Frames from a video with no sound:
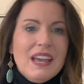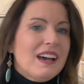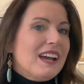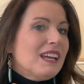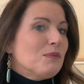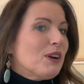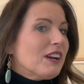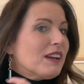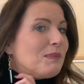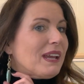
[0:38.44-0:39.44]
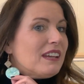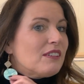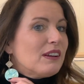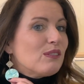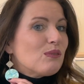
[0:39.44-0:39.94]
I am wearing my
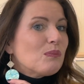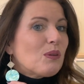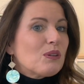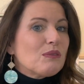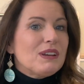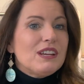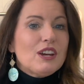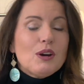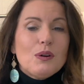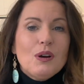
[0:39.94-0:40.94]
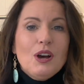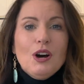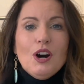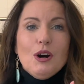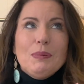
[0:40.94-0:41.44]
earrings from Puerto Rico,
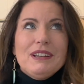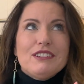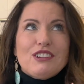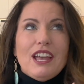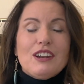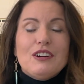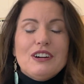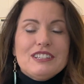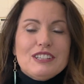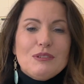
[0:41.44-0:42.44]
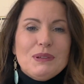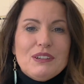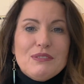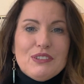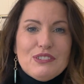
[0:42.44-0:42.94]
hoping to channel a little bit
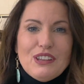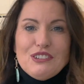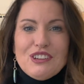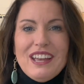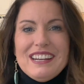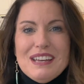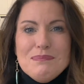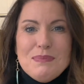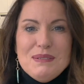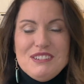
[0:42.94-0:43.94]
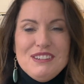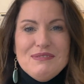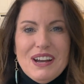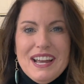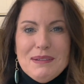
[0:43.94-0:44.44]
of sunshine and beachy
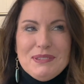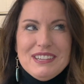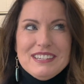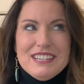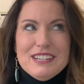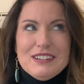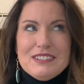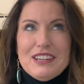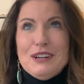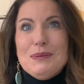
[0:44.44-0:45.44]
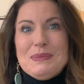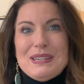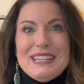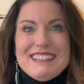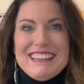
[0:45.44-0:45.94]
vibes in here to help
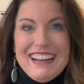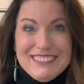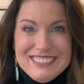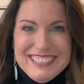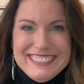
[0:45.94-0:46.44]
things out.